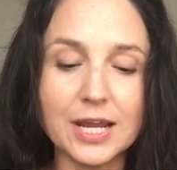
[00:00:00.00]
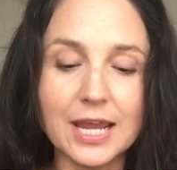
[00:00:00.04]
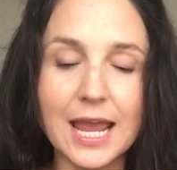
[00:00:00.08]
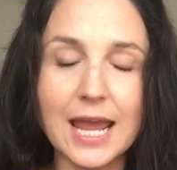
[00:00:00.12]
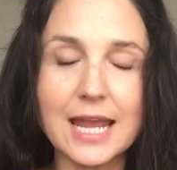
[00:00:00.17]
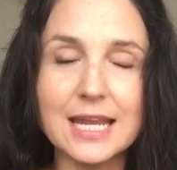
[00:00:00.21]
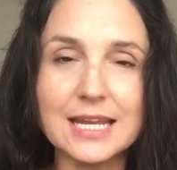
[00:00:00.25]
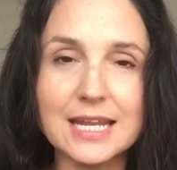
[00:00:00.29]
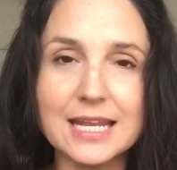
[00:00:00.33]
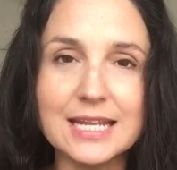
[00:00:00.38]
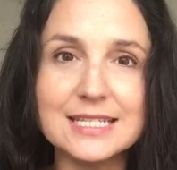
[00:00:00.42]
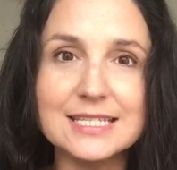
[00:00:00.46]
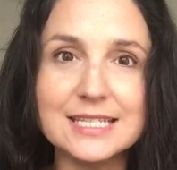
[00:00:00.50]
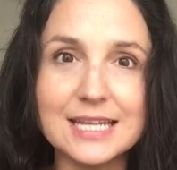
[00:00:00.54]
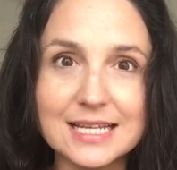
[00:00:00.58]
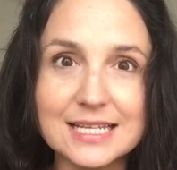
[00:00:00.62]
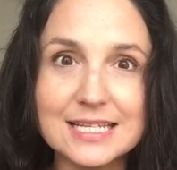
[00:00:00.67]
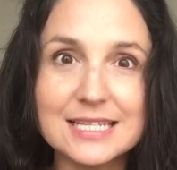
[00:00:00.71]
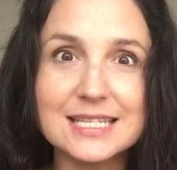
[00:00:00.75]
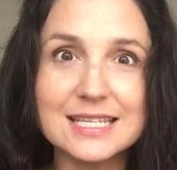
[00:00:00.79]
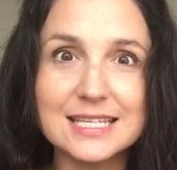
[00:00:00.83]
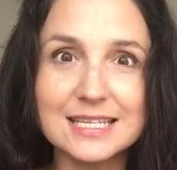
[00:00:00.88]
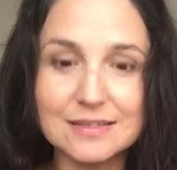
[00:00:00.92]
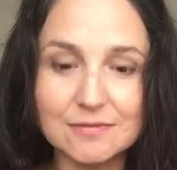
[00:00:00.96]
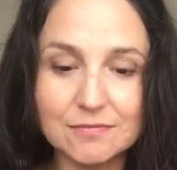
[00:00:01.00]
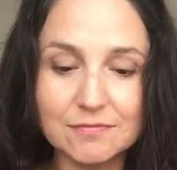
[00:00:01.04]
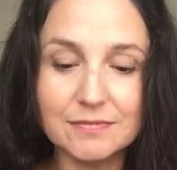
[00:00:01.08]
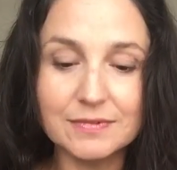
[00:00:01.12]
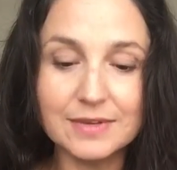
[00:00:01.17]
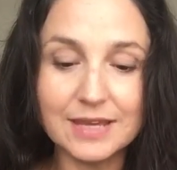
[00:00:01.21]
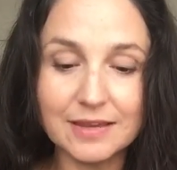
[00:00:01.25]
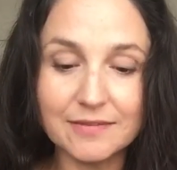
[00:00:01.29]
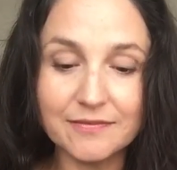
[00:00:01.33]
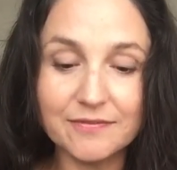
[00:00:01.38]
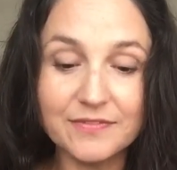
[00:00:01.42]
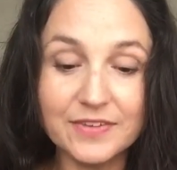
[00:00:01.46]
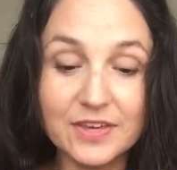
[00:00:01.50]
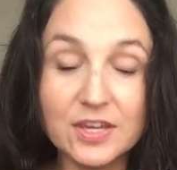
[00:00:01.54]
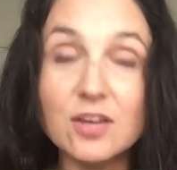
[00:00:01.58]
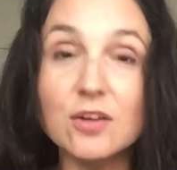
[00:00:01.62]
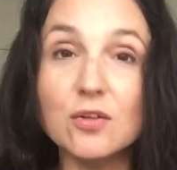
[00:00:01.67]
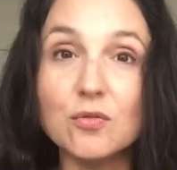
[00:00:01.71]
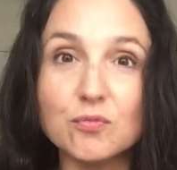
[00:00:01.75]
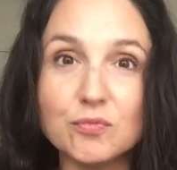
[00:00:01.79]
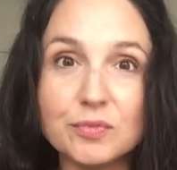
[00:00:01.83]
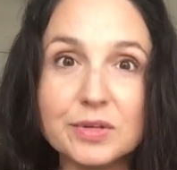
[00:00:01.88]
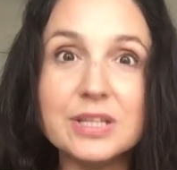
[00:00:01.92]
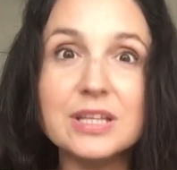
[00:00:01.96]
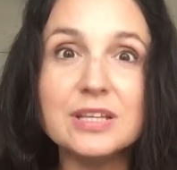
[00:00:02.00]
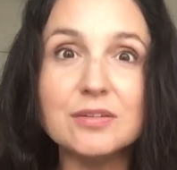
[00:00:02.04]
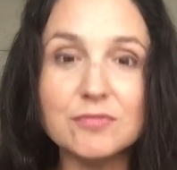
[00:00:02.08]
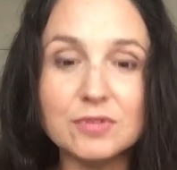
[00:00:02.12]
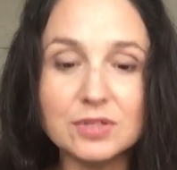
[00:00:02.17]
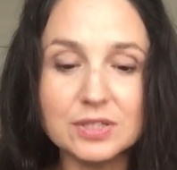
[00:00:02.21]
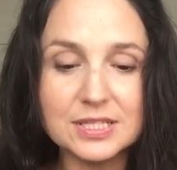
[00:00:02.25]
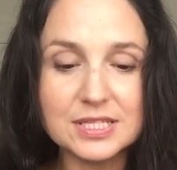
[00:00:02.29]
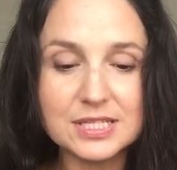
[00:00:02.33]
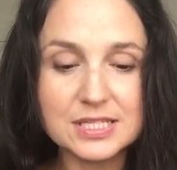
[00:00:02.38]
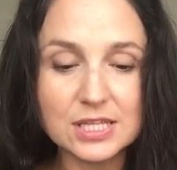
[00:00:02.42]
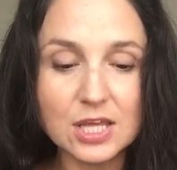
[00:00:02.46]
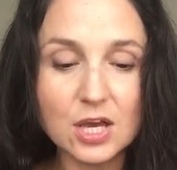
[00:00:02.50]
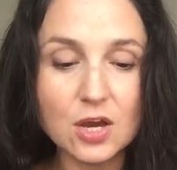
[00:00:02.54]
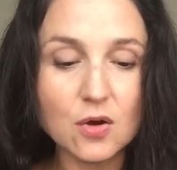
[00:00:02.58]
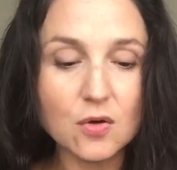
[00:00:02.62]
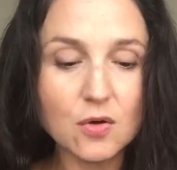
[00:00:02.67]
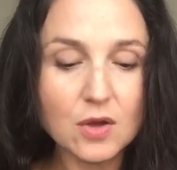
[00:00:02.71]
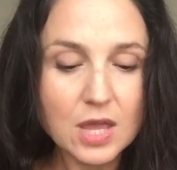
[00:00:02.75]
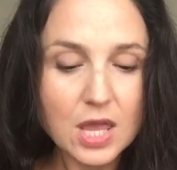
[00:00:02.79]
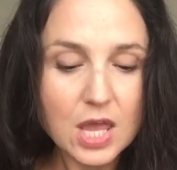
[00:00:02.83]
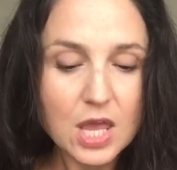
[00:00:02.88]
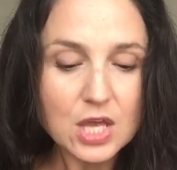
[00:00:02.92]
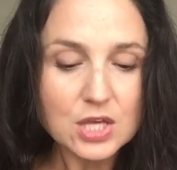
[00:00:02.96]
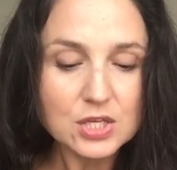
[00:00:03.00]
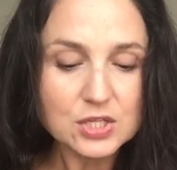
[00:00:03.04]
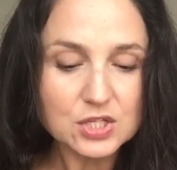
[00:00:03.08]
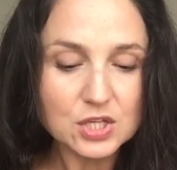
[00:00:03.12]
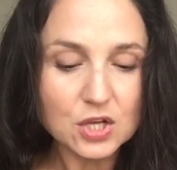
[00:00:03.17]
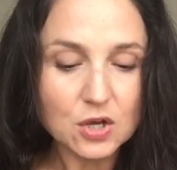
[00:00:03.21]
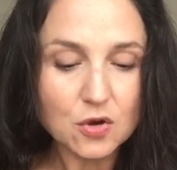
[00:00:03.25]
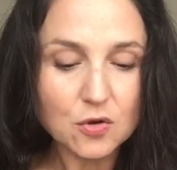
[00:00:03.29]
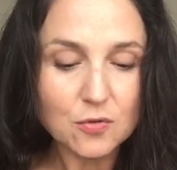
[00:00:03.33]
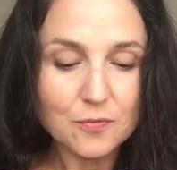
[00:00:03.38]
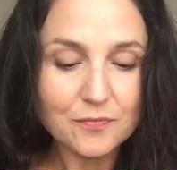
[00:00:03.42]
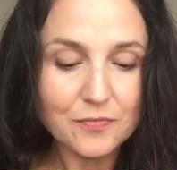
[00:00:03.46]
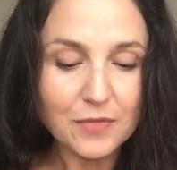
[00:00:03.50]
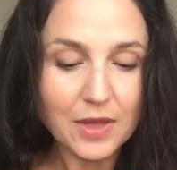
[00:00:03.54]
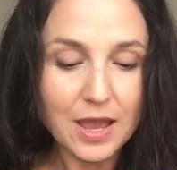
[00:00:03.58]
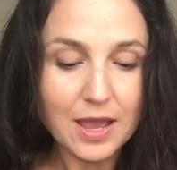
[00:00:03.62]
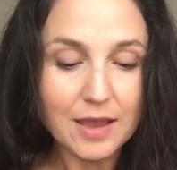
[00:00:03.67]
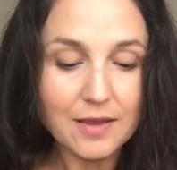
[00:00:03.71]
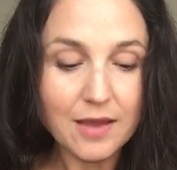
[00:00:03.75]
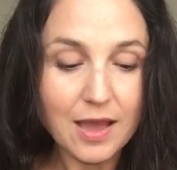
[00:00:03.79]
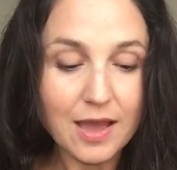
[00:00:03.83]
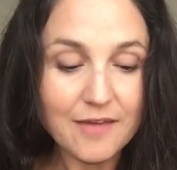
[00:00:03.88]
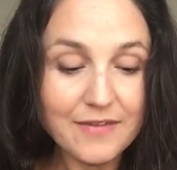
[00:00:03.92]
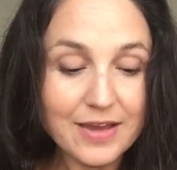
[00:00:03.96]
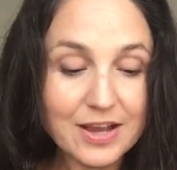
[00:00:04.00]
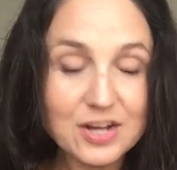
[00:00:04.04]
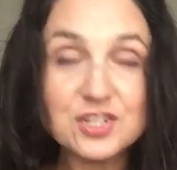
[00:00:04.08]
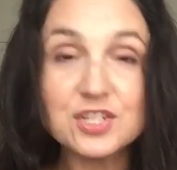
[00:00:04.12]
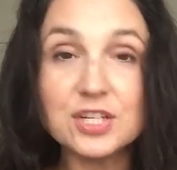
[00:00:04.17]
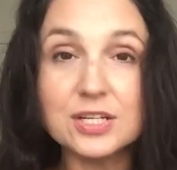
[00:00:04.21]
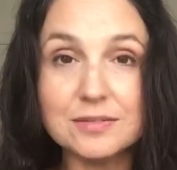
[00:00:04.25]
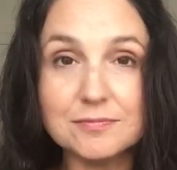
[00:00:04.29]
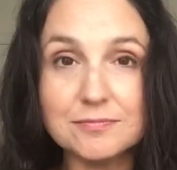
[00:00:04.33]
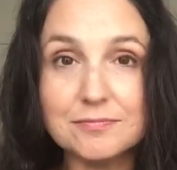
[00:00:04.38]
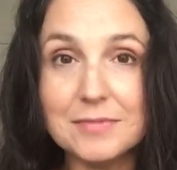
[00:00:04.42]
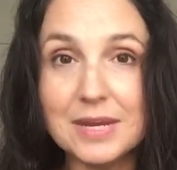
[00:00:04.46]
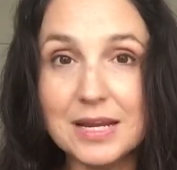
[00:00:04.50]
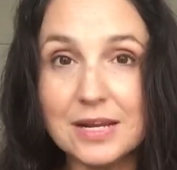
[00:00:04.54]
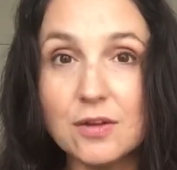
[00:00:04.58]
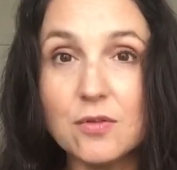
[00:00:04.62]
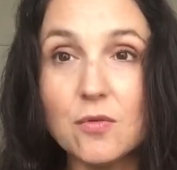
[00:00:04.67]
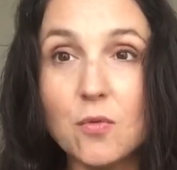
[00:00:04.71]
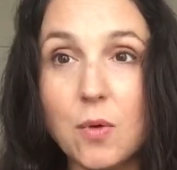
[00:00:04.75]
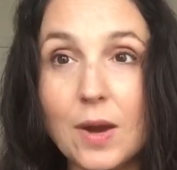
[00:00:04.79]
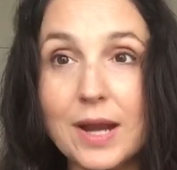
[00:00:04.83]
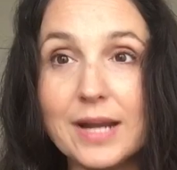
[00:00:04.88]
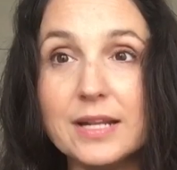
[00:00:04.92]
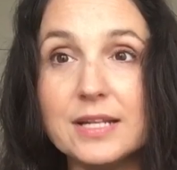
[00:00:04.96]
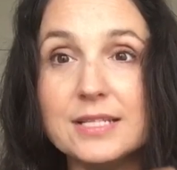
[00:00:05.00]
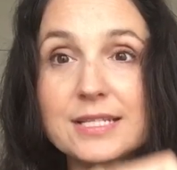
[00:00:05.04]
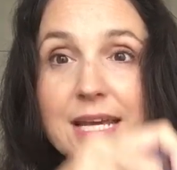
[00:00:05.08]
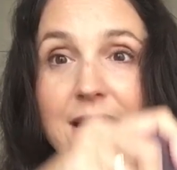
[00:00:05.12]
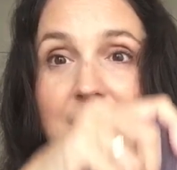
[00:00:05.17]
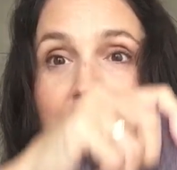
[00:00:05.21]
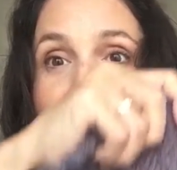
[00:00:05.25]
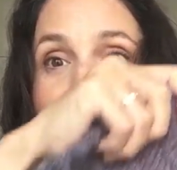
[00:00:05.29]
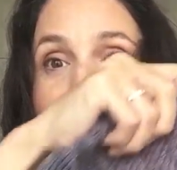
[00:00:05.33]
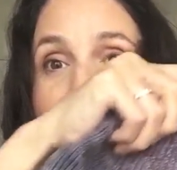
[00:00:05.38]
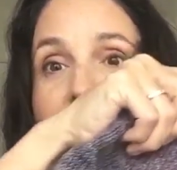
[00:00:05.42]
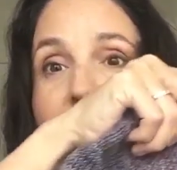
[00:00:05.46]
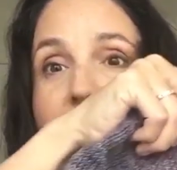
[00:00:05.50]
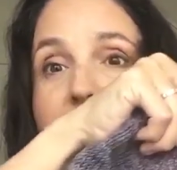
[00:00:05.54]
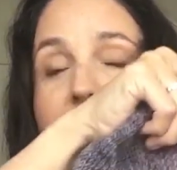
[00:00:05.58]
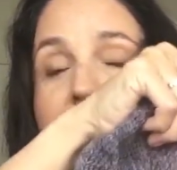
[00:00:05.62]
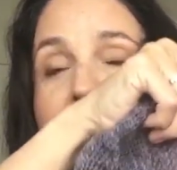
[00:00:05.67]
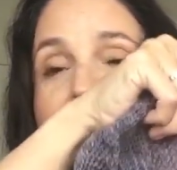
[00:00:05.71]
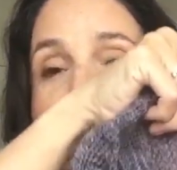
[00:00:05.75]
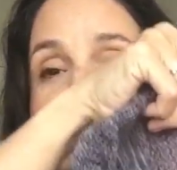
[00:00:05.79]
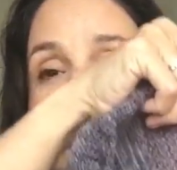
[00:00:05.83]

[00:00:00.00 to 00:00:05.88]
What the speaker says: and it does feel really, really slow. So I've actually made quite a dent in it.